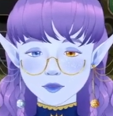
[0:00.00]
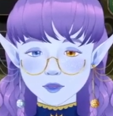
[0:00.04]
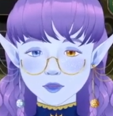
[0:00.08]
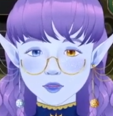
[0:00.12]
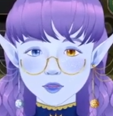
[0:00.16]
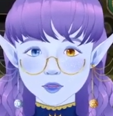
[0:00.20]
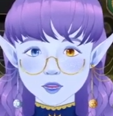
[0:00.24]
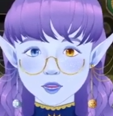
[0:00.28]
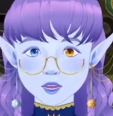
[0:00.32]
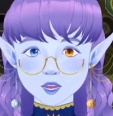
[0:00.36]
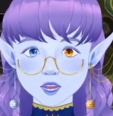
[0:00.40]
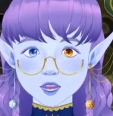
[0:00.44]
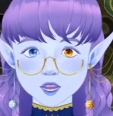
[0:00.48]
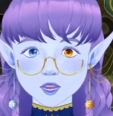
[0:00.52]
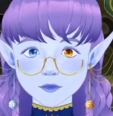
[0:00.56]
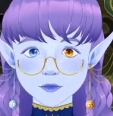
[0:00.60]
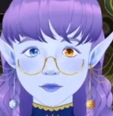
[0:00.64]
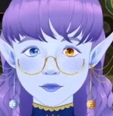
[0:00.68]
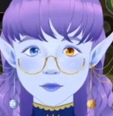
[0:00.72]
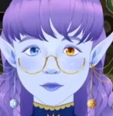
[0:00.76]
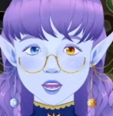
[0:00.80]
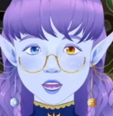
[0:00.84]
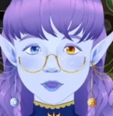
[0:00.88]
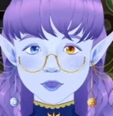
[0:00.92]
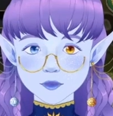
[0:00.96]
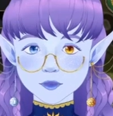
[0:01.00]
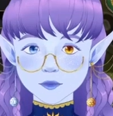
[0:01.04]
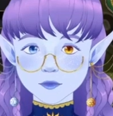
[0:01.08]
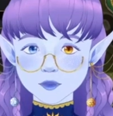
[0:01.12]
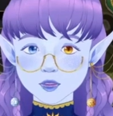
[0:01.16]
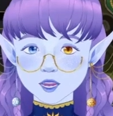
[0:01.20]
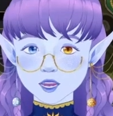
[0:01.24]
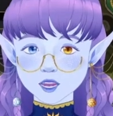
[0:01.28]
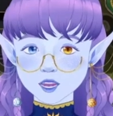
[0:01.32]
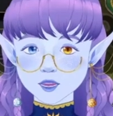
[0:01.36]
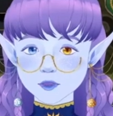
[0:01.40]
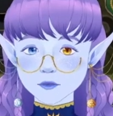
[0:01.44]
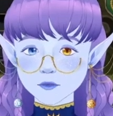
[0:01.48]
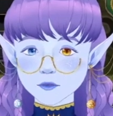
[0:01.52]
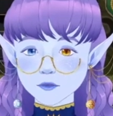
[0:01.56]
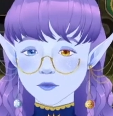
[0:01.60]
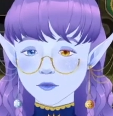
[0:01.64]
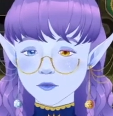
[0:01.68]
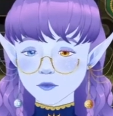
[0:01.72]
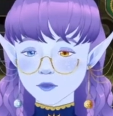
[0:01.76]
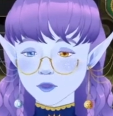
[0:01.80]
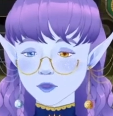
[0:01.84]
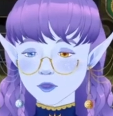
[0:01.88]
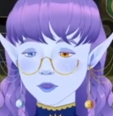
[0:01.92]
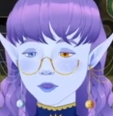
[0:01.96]
I probably can't
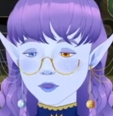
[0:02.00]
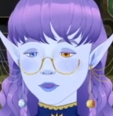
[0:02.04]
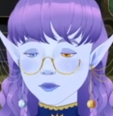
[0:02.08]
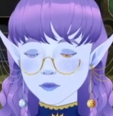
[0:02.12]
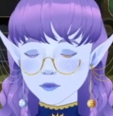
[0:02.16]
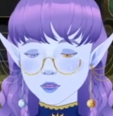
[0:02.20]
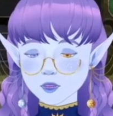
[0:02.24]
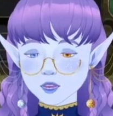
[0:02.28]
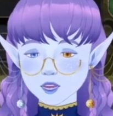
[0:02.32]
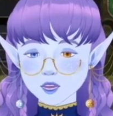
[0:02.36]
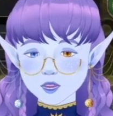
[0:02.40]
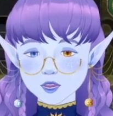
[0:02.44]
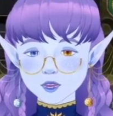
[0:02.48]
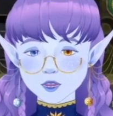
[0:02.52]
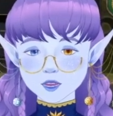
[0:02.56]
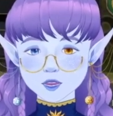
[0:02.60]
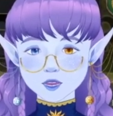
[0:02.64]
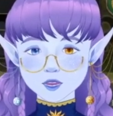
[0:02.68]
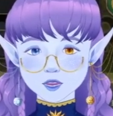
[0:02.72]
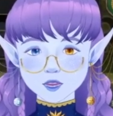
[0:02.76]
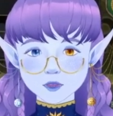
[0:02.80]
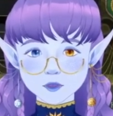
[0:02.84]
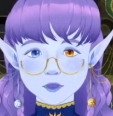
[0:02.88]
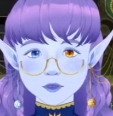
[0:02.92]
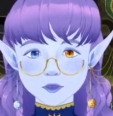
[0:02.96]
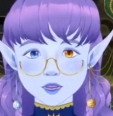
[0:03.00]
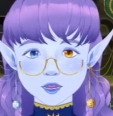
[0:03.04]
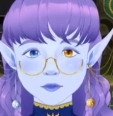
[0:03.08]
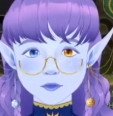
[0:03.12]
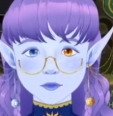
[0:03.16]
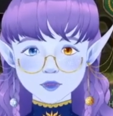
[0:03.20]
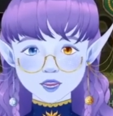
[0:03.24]
afford a grand wedding